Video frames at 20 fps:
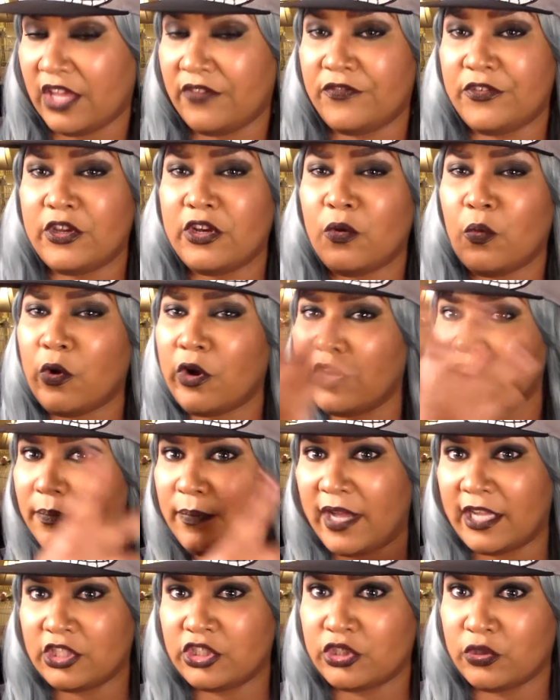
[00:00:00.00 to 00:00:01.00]
If you're worried
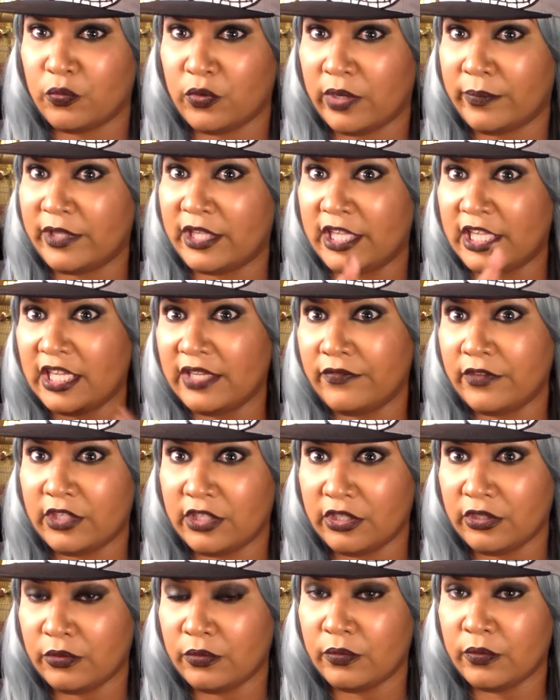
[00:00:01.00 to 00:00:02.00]
about your woman
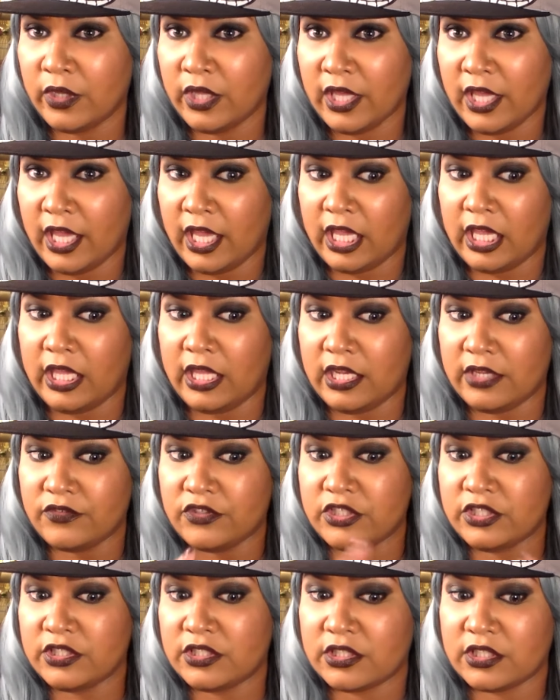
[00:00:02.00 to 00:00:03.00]
leaving you and
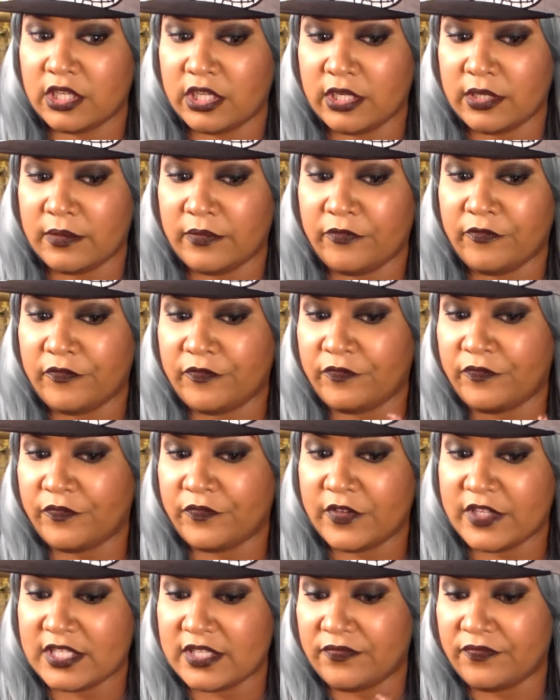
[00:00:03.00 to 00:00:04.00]
if she's going to
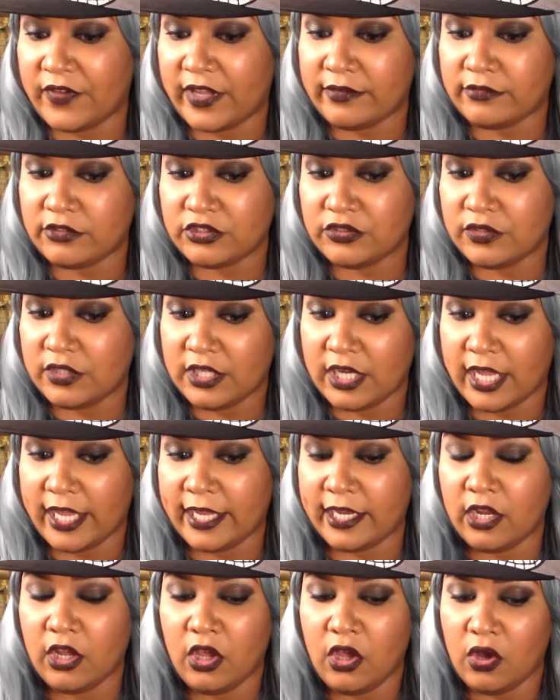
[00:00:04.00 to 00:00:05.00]
fuss and fight with you
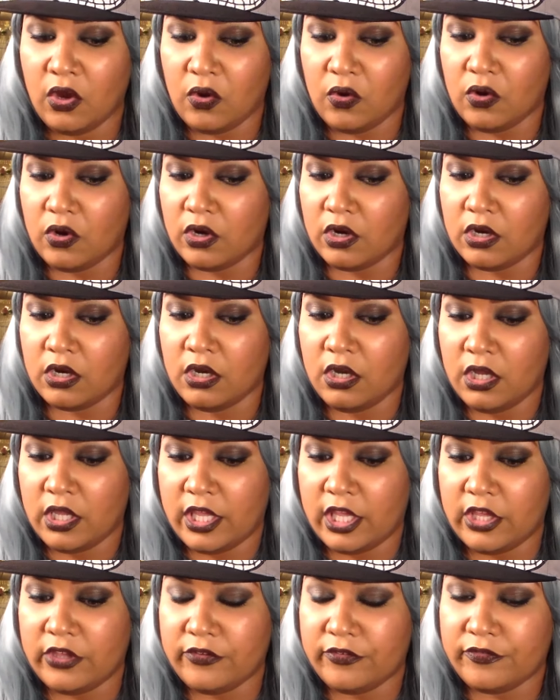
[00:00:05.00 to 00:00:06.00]
tonight or
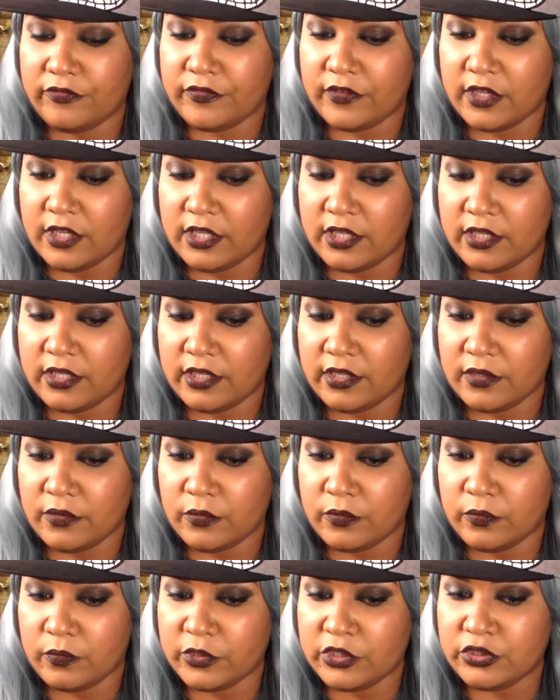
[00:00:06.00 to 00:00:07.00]
if uh,
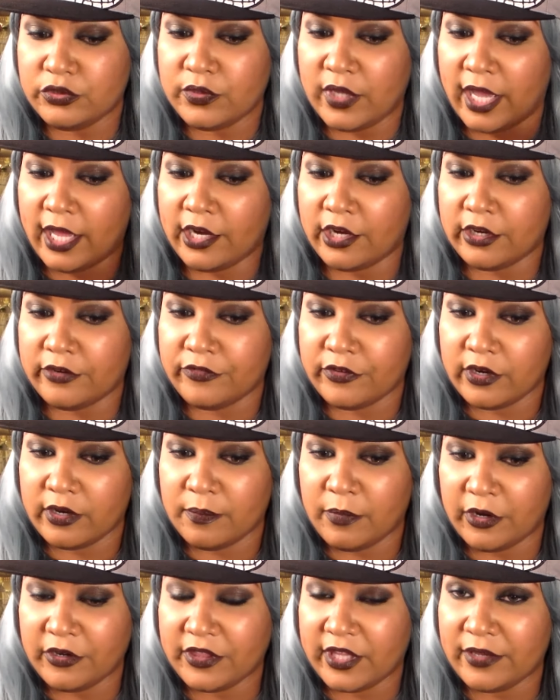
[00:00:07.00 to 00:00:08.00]
what you got her for
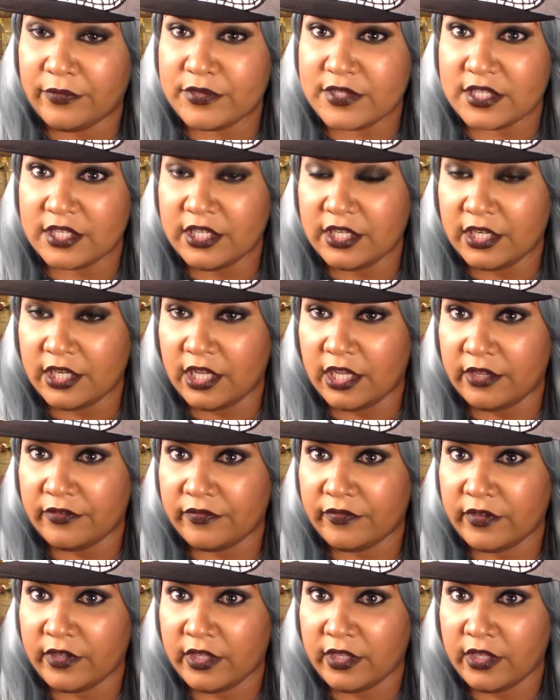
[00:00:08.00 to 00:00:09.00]
her birthday was good
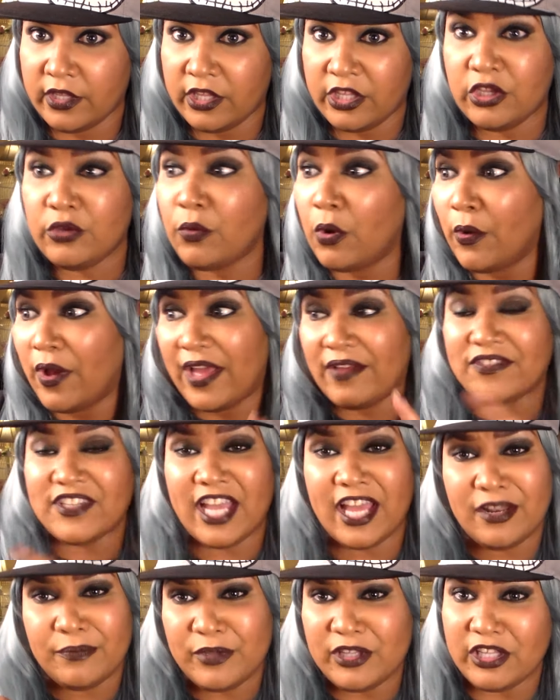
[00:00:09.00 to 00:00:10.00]
enough, you won't have
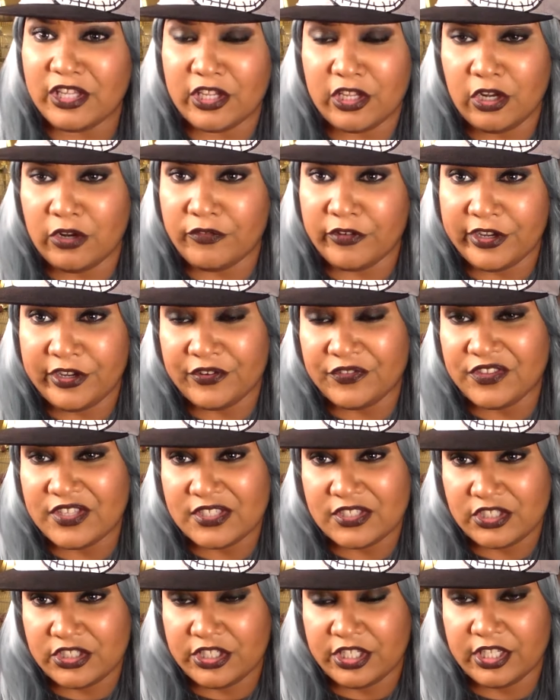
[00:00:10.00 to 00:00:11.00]
time to be looking over here at
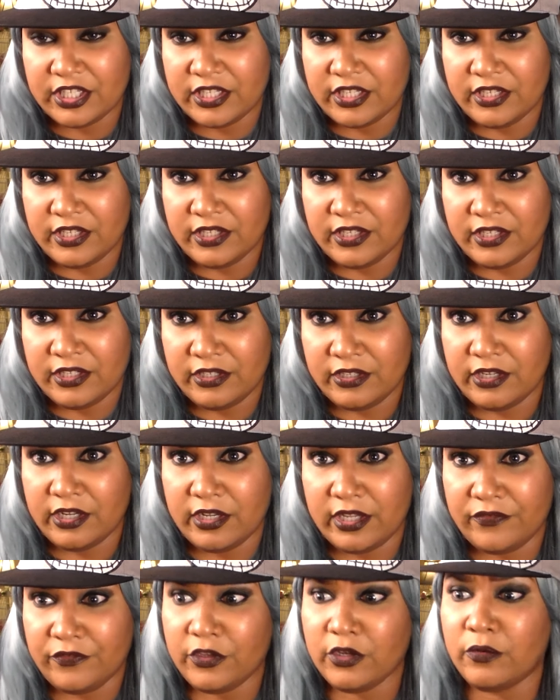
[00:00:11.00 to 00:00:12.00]
this chick. You
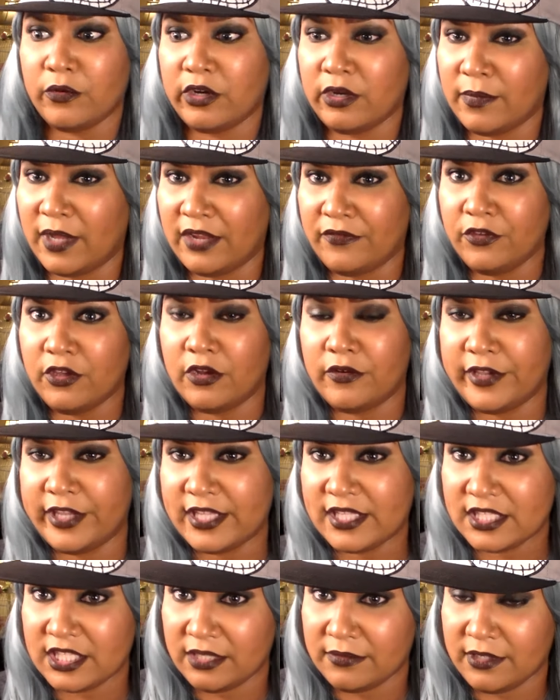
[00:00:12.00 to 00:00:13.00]
know, if you're worried about if you're going
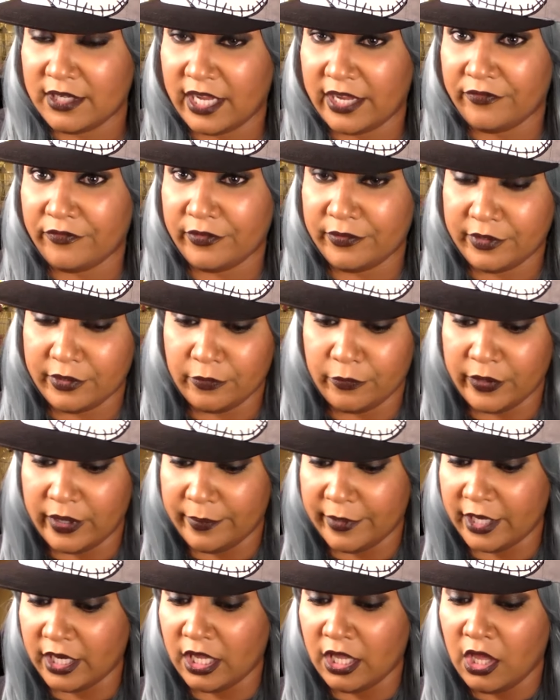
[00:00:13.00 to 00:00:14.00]
to get something tonight from your
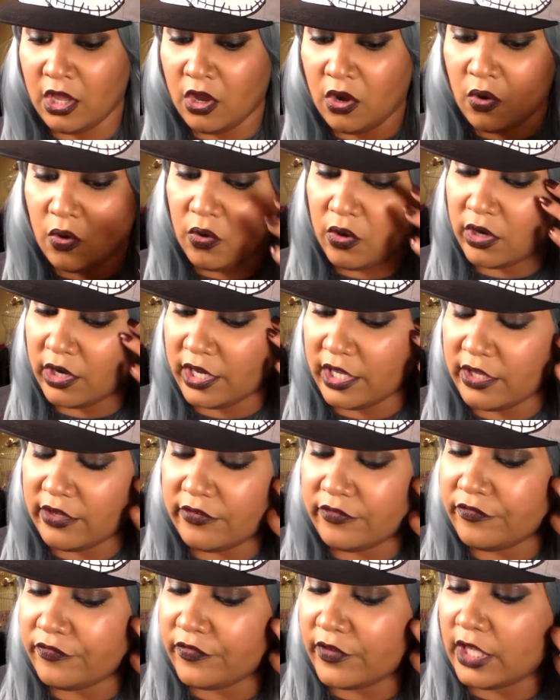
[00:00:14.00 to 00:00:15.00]
woman or
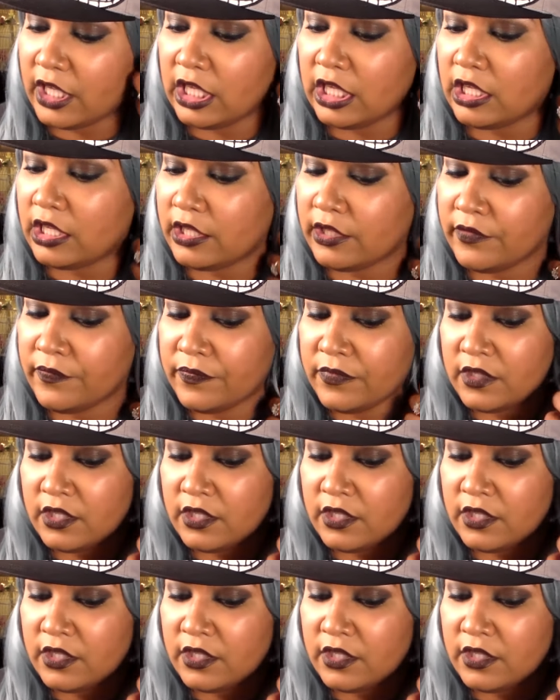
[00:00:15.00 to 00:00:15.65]
if, uh,